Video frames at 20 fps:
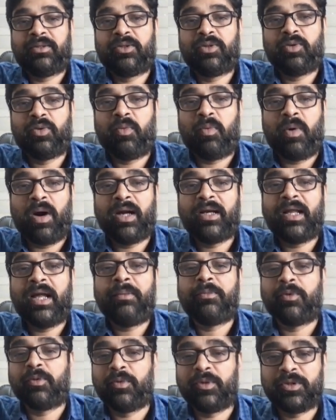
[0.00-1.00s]
So what I
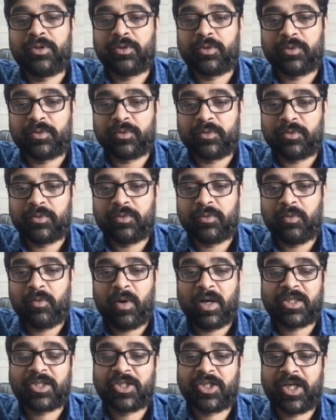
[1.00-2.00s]
am going to do,
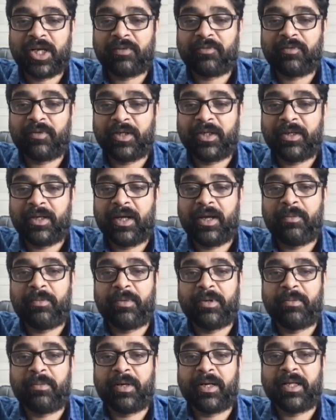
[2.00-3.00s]
watch carefully
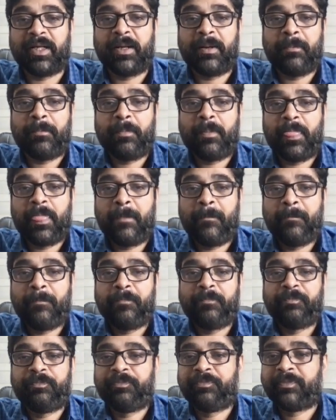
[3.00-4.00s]
everybody.
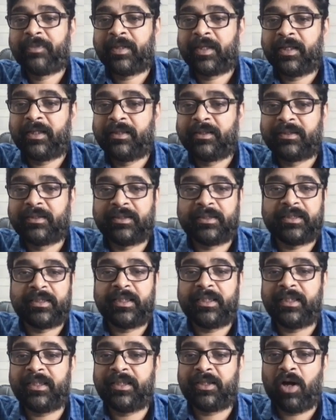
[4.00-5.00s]

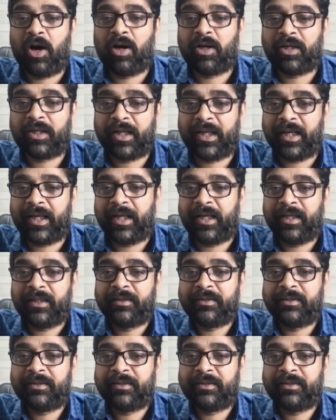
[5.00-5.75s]
C dot A,